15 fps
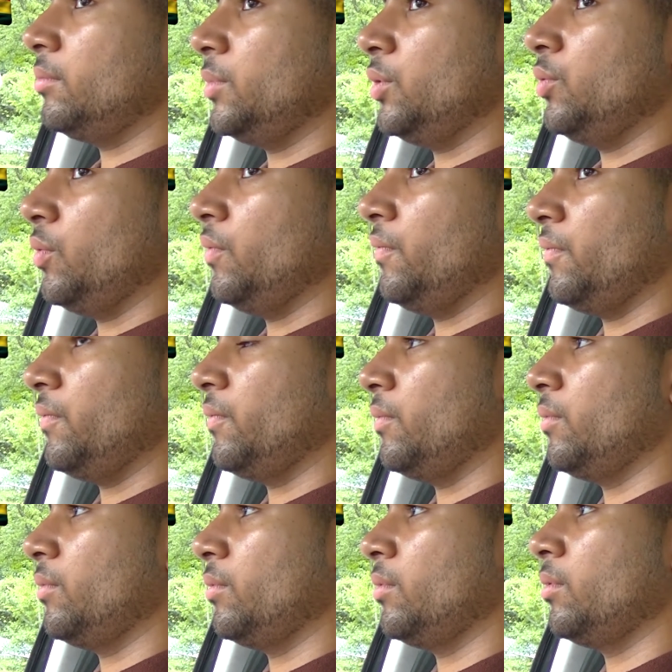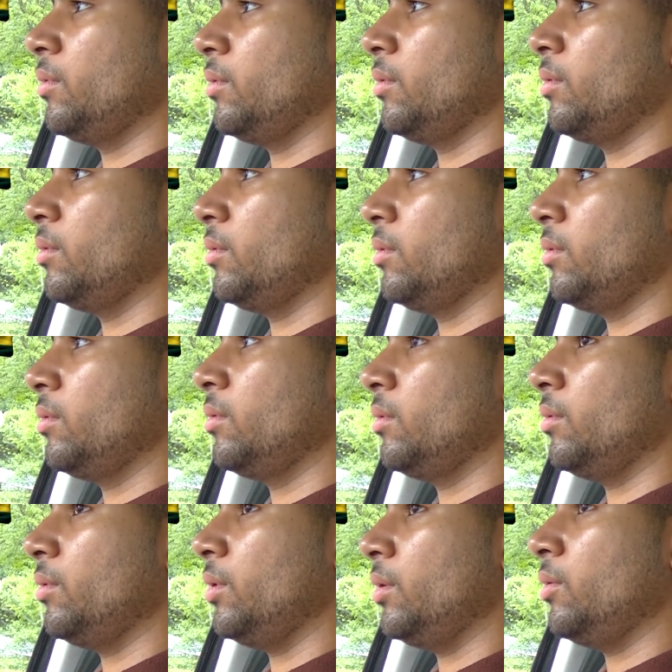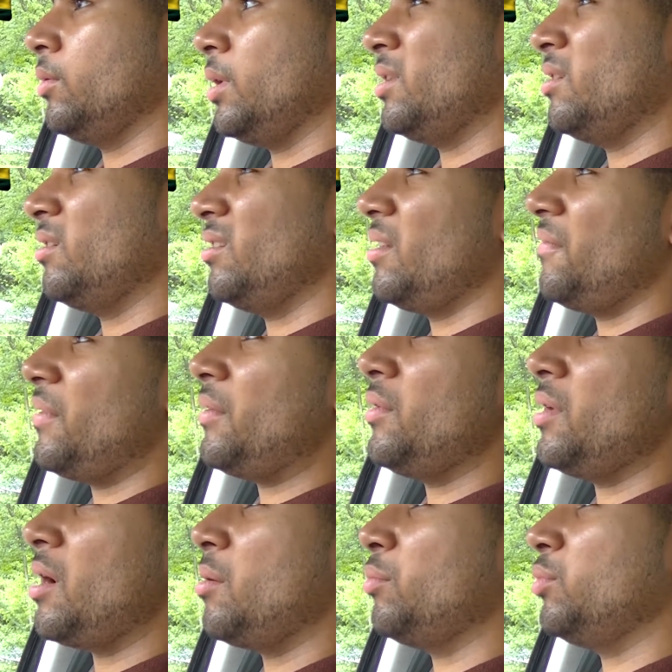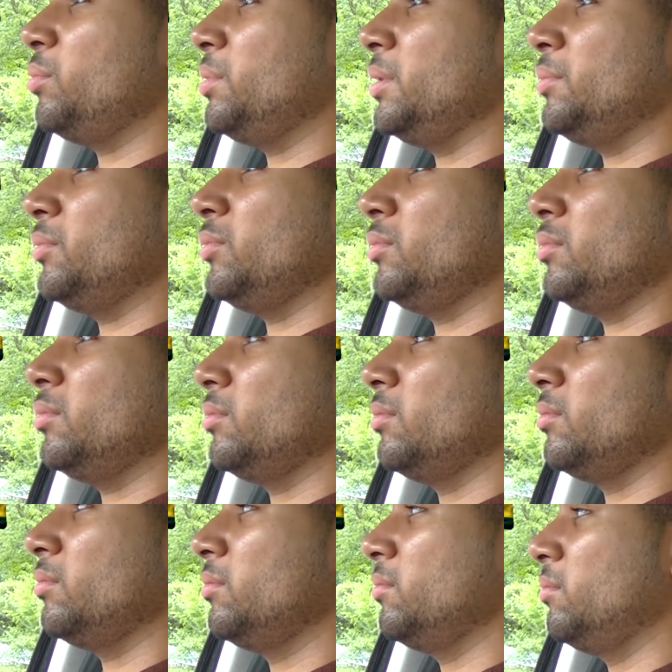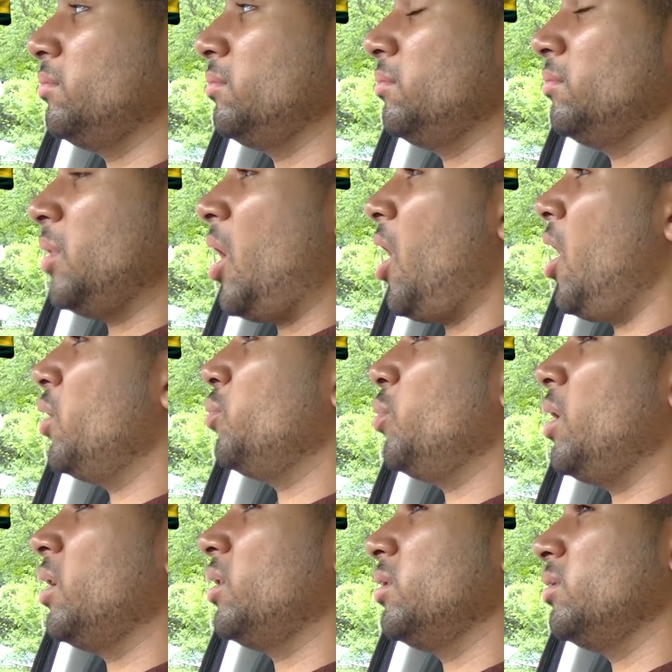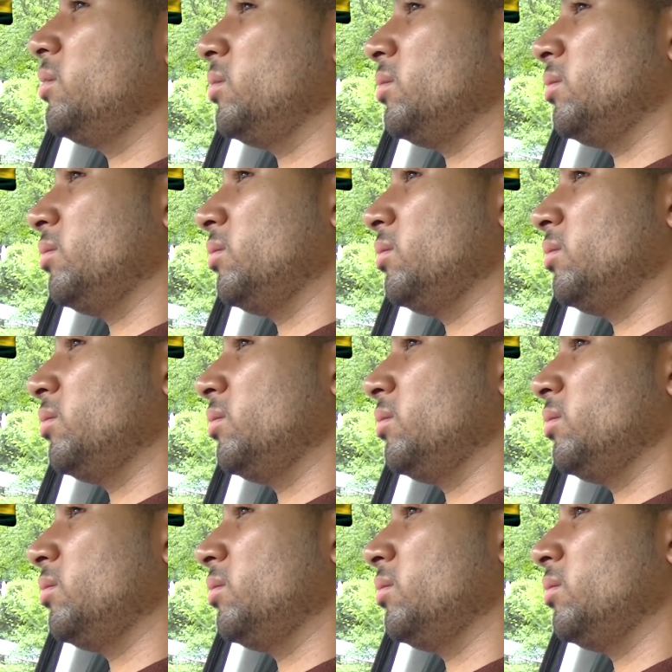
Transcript: the north, you know, and they're very humble people, hard workers.